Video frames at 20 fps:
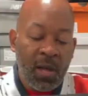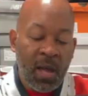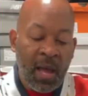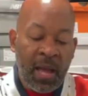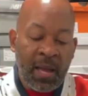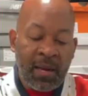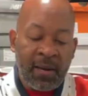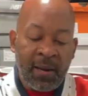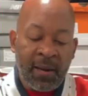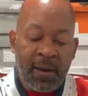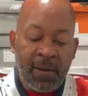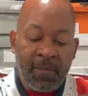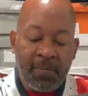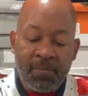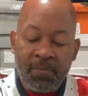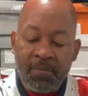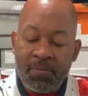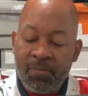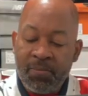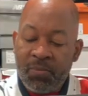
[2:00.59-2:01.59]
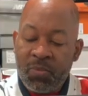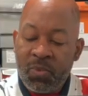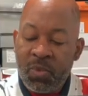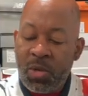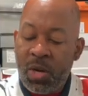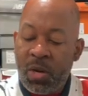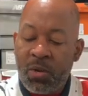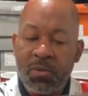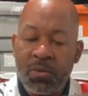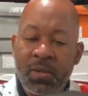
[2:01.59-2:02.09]
and a
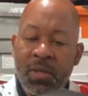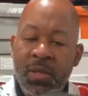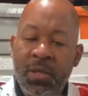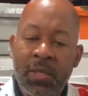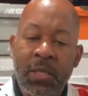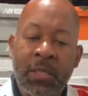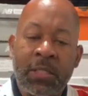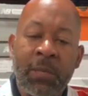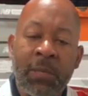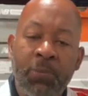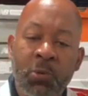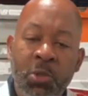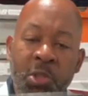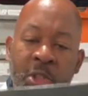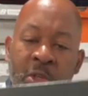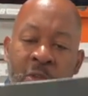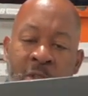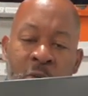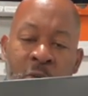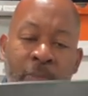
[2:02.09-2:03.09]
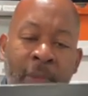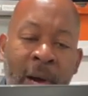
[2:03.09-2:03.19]
simple shoe